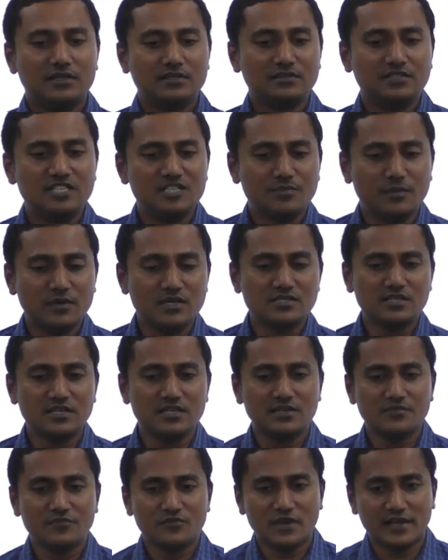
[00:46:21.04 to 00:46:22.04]
This
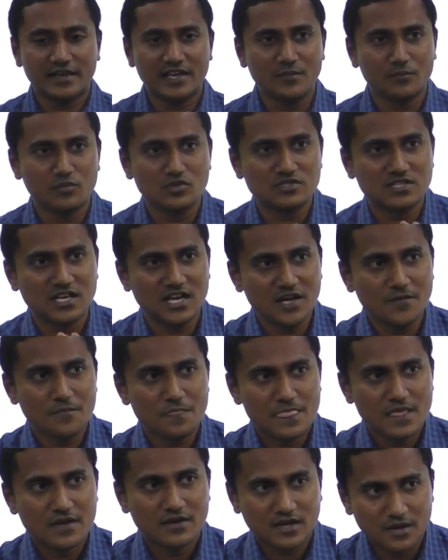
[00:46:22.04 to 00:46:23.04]
person will again push the
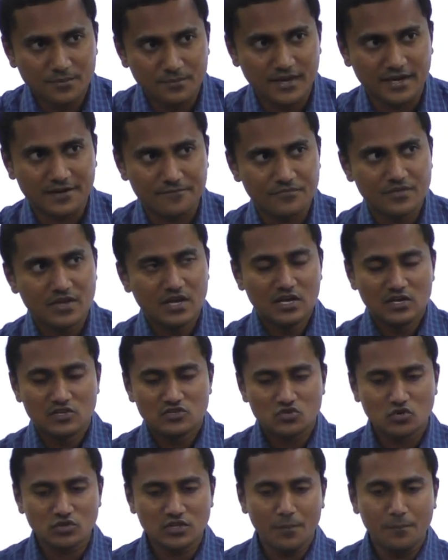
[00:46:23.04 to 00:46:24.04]
come back.
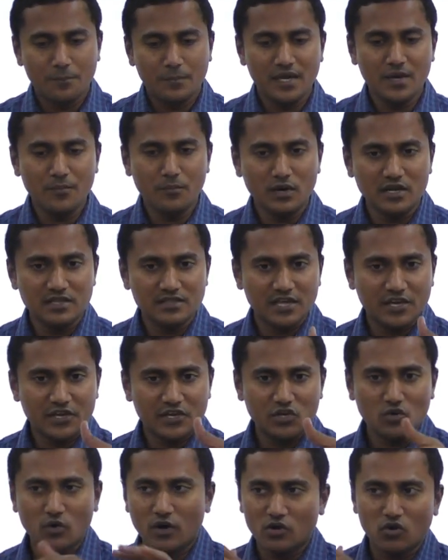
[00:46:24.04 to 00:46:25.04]
So the people in the
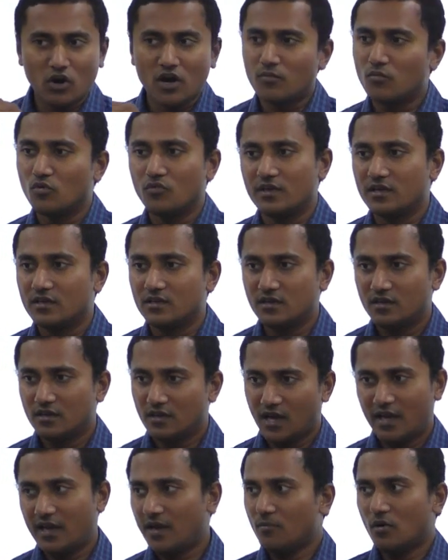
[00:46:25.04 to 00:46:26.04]
queue are not moving.
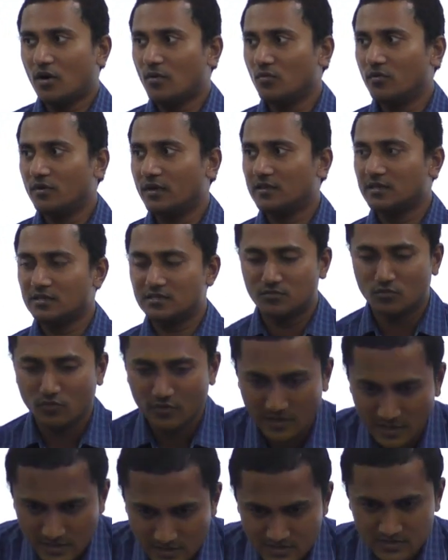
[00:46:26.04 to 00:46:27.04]
I am not moving, I am just
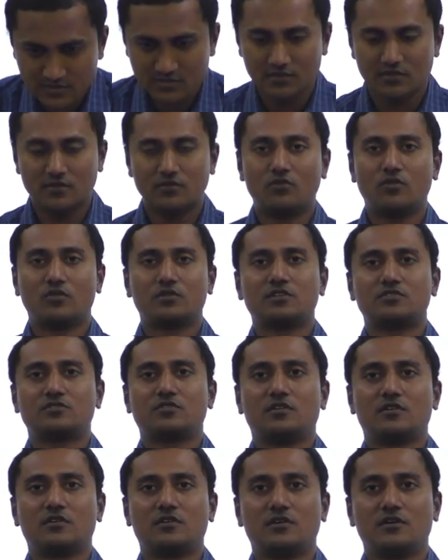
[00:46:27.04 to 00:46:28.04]
moving like this over the
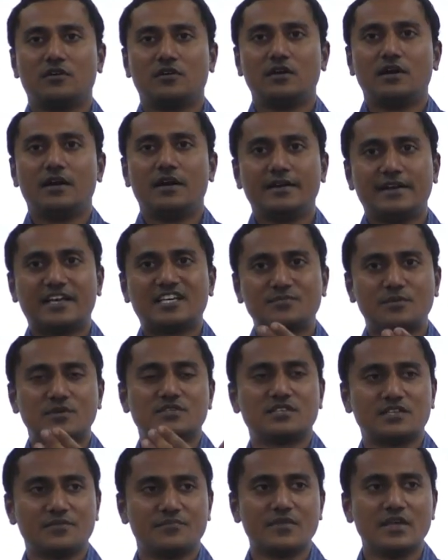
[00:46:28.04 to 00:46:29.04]
soul. Next
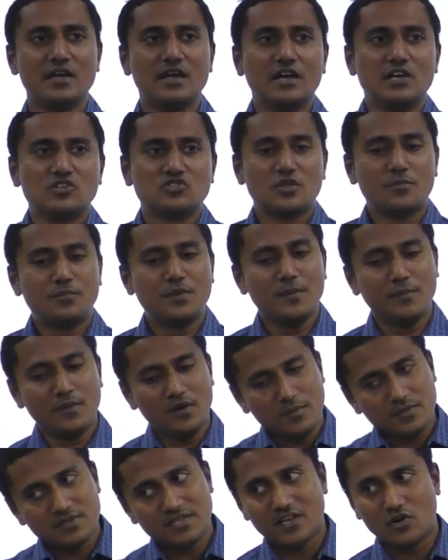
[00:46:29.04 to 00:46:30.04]
person. So people
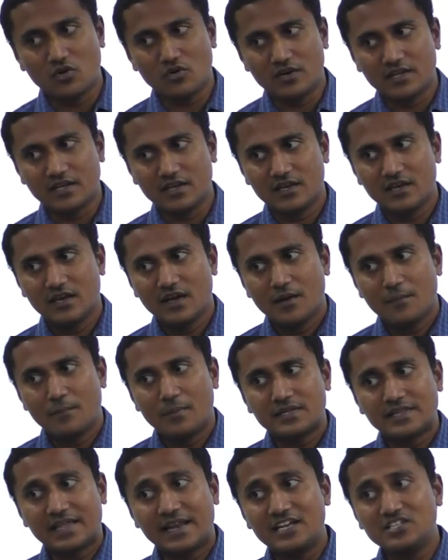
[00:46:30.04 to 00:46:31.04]
will be there only.
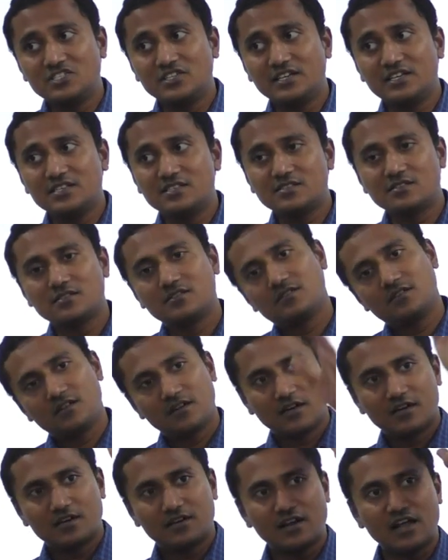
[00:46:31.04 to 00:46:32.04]
But the energy is
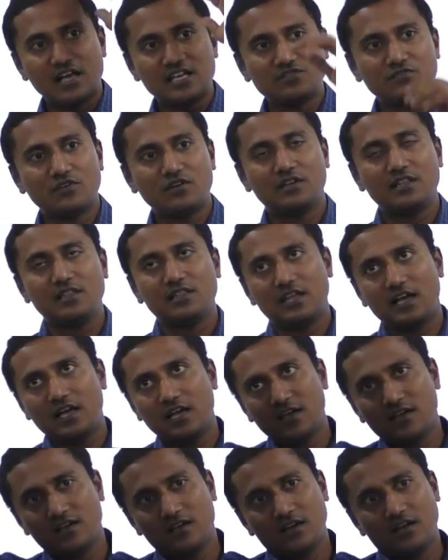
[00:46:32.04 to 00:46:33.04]
transferred till
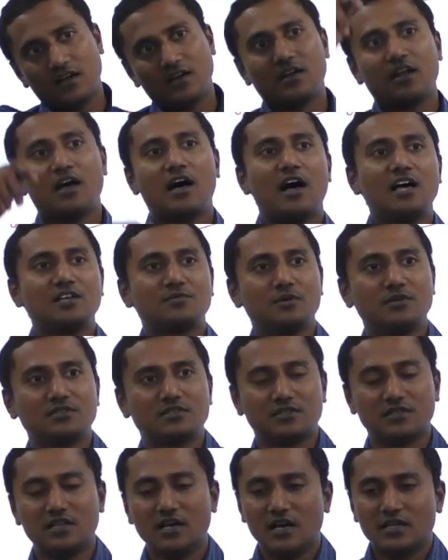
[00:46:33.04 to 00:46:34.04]
the last
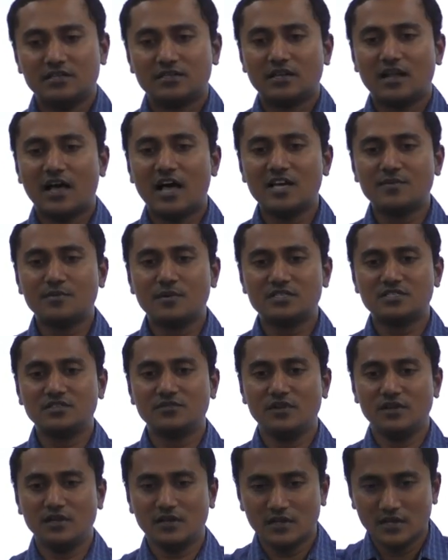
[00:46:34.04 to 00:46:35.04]
person. The last person
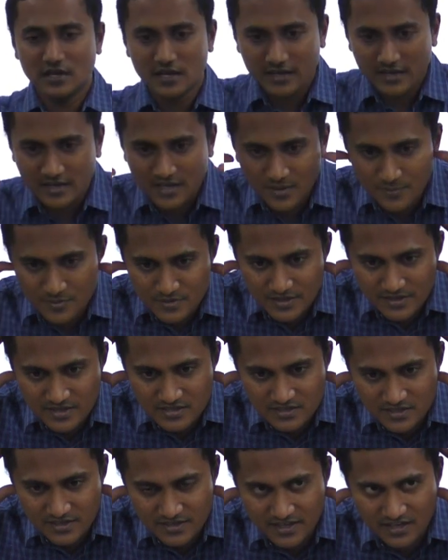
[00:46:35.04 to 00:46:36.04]
will keep his head
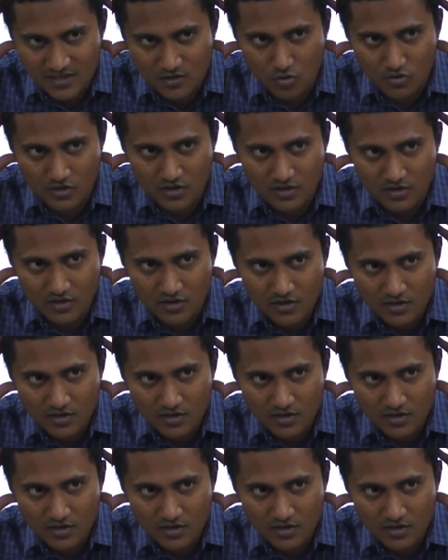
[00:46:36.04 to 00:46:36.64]
inside ticket counter.